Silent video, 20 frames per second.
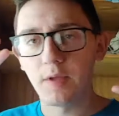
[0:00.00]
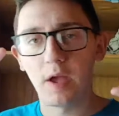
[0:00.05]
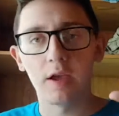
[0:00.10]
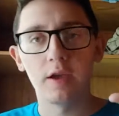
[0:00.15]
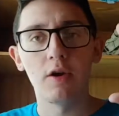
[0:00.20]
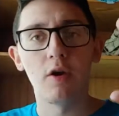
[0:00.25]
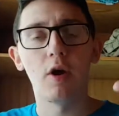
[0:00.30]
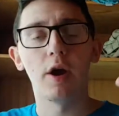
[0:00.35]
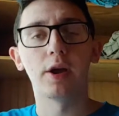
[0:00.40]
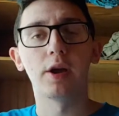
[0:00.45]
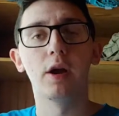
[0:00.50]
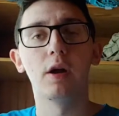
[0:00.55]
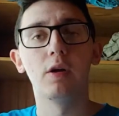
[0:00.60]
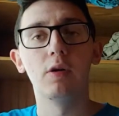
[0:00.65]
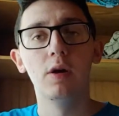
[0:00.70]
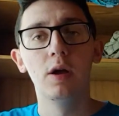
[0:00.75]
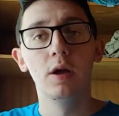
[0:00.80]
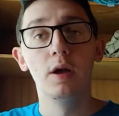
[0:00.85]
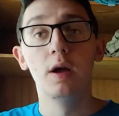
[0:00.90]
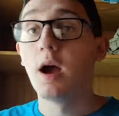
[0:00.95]
Here I
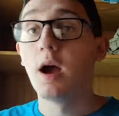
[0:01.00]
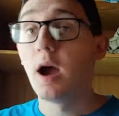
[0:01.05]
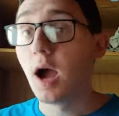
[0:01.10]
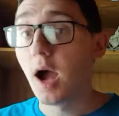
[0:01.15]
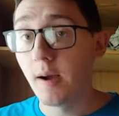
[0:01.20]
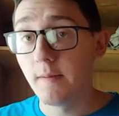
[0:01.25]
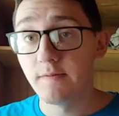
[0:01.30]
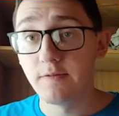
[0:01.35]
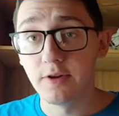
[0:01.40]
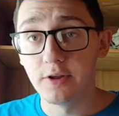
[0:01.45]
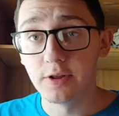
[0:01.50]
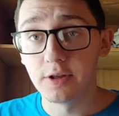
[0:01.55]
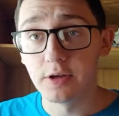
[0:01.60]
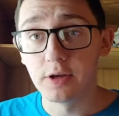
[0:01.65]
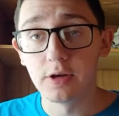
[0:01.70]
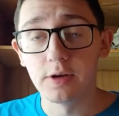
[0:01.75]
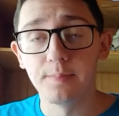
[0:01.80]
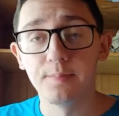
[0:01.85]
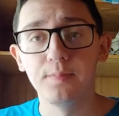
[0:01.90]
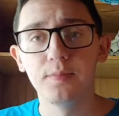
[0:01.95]
go, I'm feeling
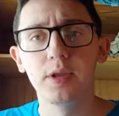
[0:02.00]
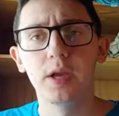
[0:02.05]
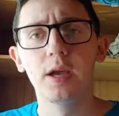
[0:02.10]
good.